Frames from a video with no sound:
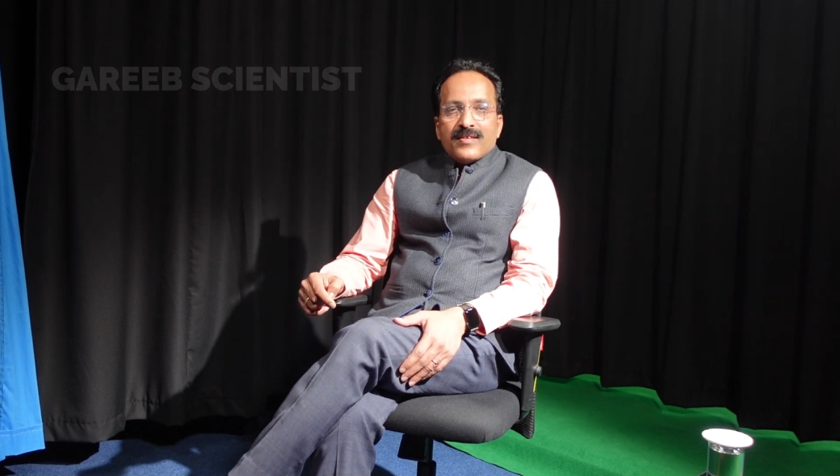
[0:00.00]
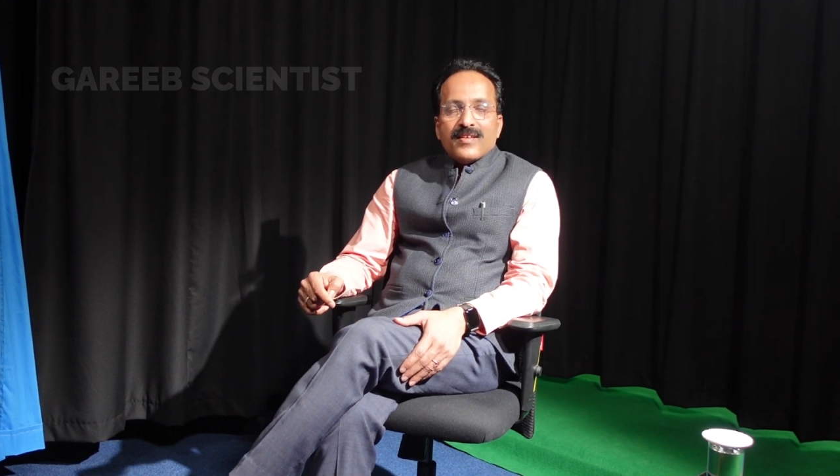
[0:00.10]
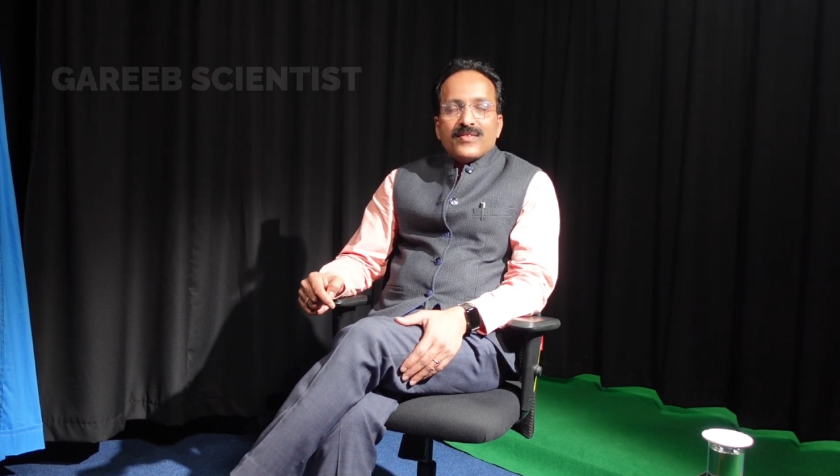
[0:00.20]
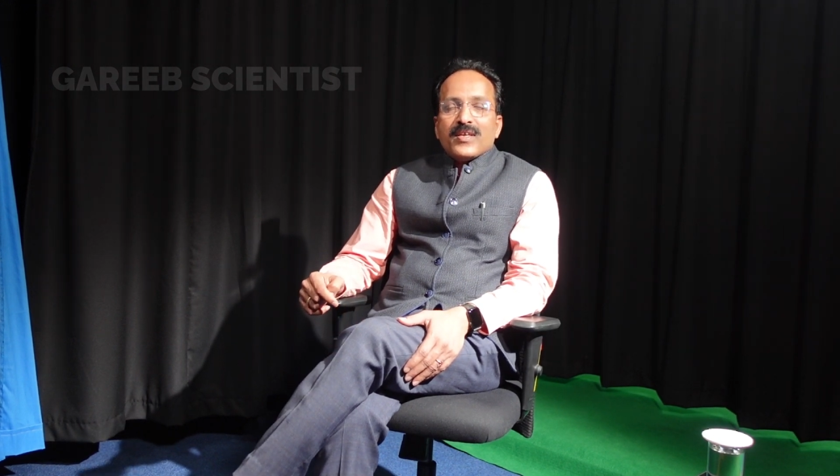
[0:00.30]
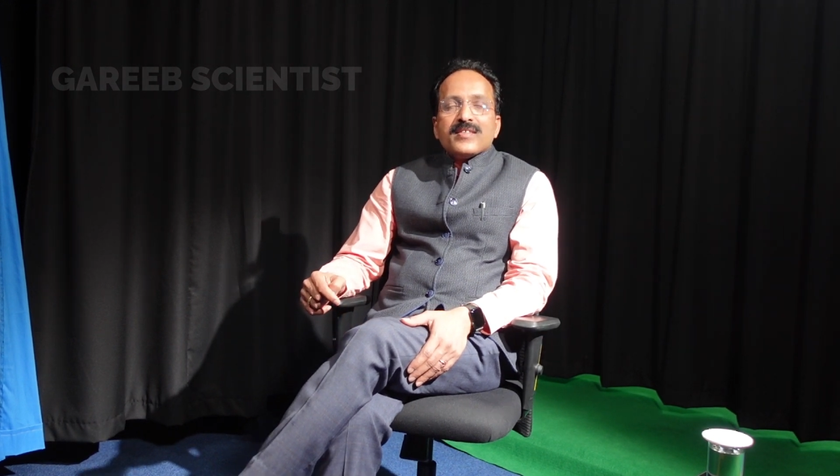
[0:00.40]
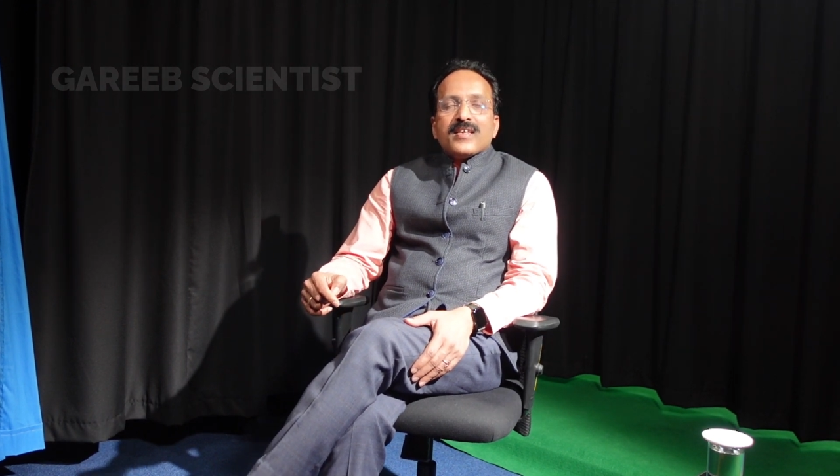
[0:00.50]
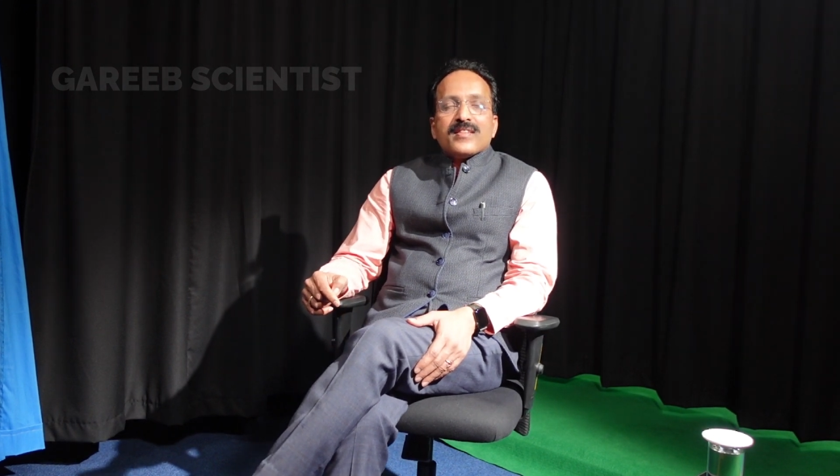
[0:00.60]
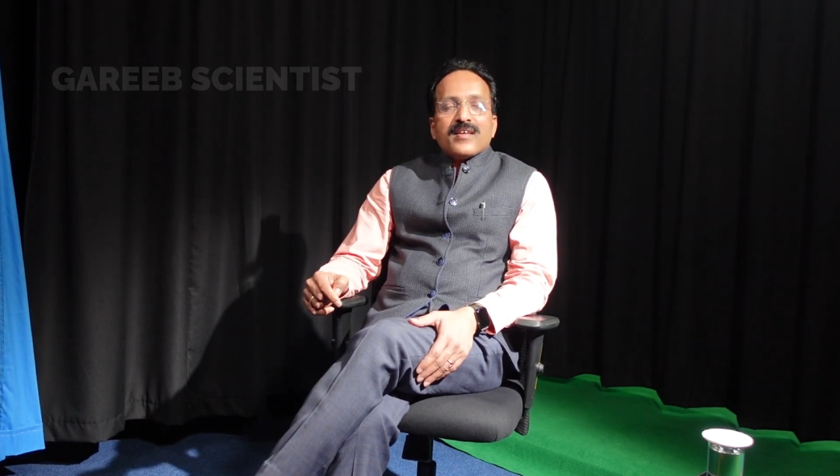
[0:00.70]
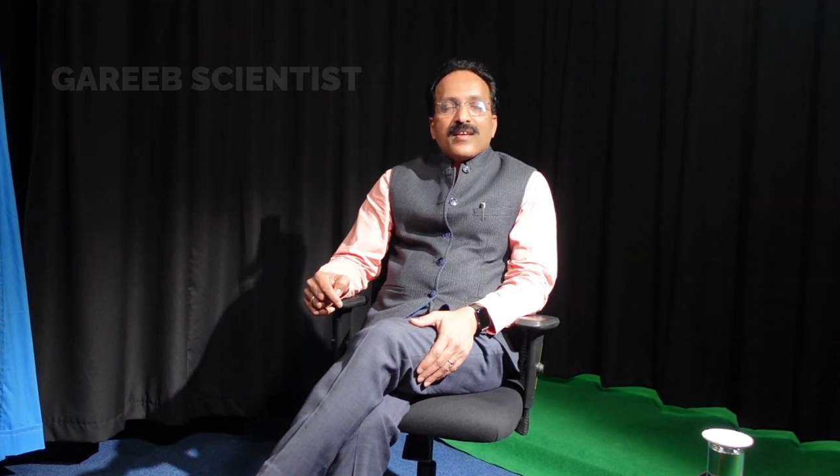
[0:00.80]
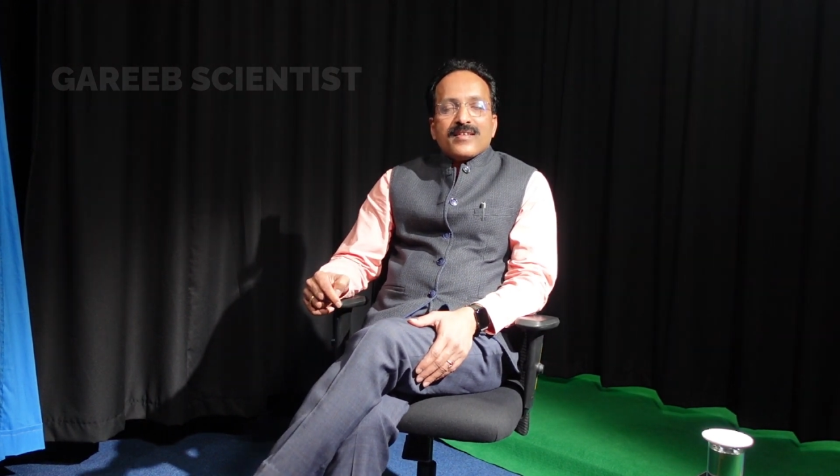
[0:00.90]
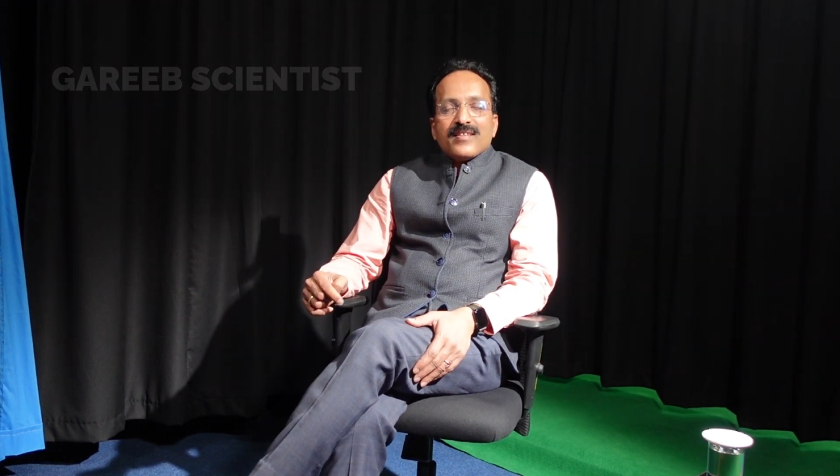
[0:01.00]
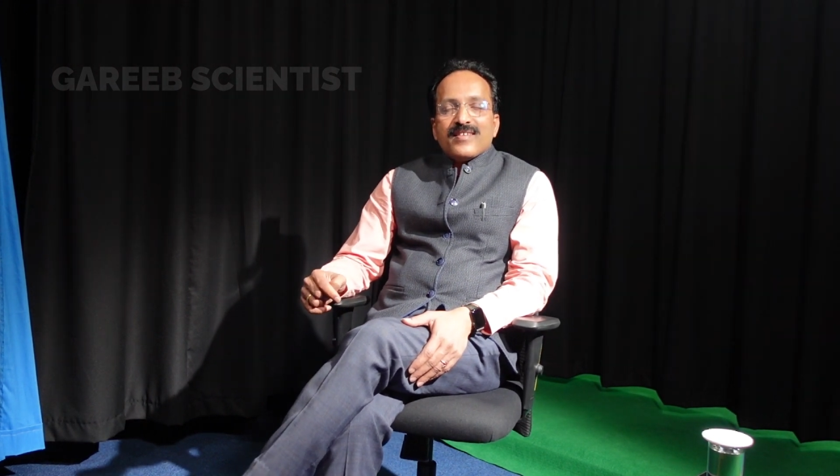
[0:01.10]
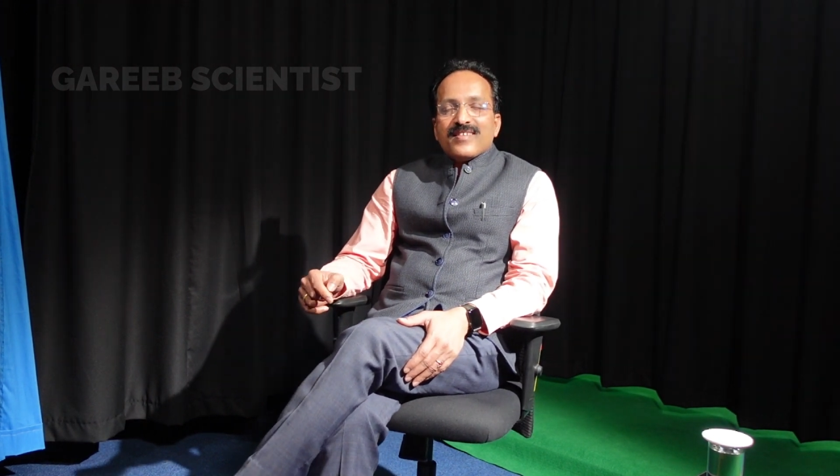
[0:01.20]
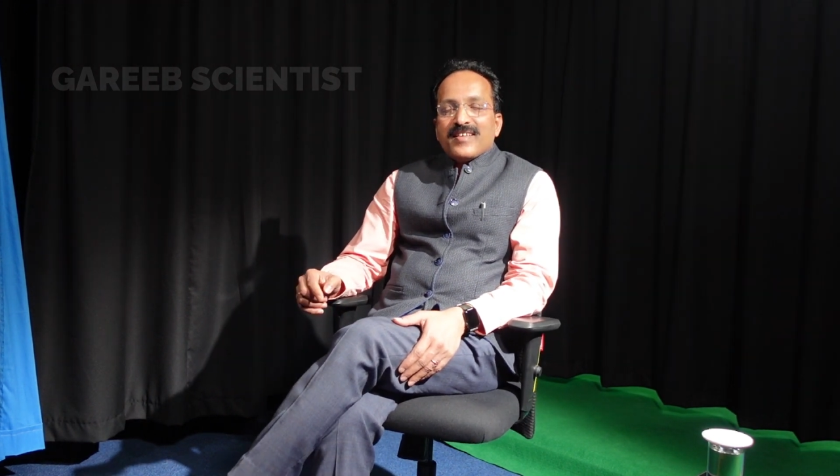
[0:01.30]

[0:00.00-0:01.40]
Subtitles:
No, there is nothing like that.